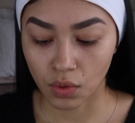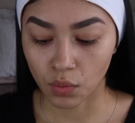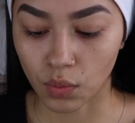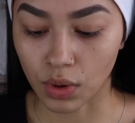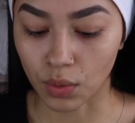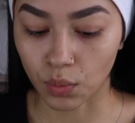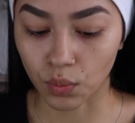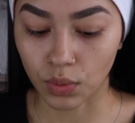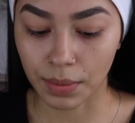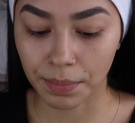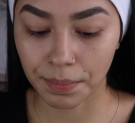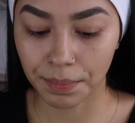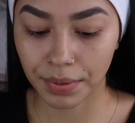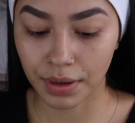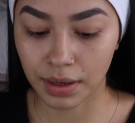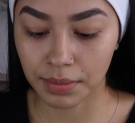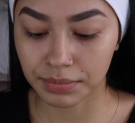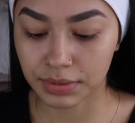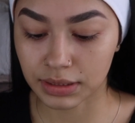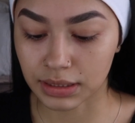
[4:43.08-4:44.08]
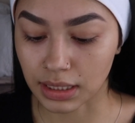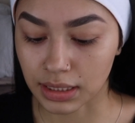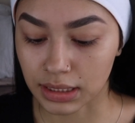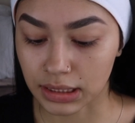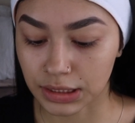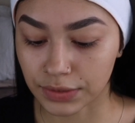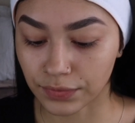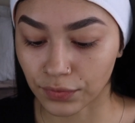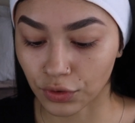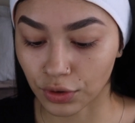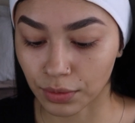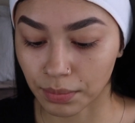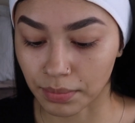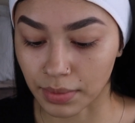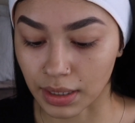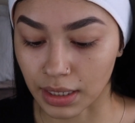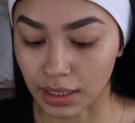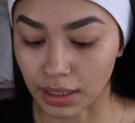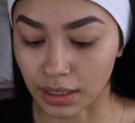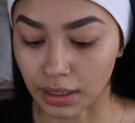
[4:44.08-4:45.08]
what one pump does for
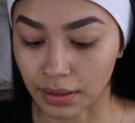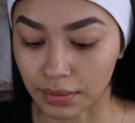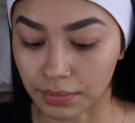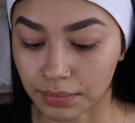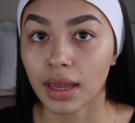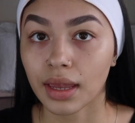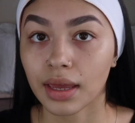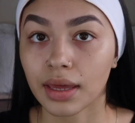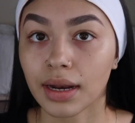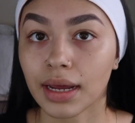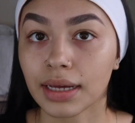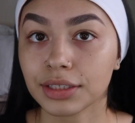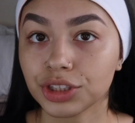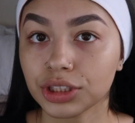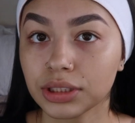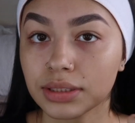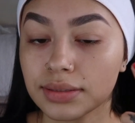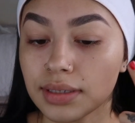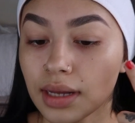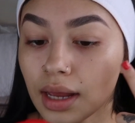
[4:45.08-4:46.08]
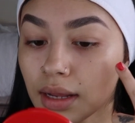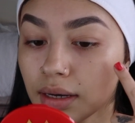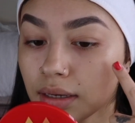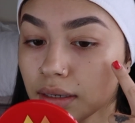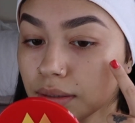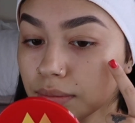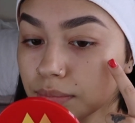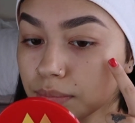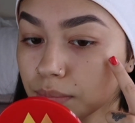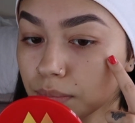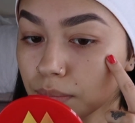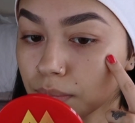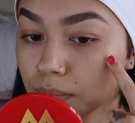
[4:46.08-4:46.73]
me. And I just dot it